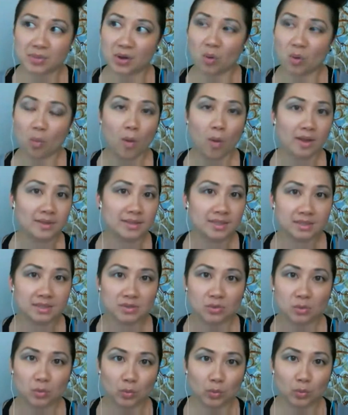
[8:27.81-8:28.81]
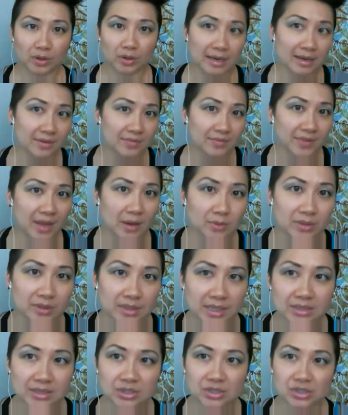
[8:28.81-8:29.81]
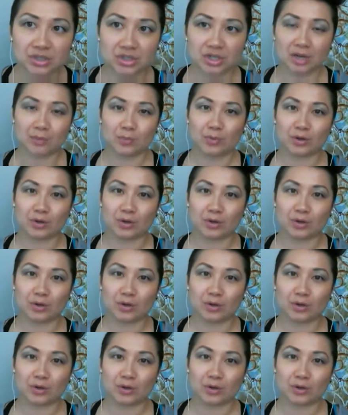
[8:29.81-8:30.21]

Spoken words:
but once we're in that relationship,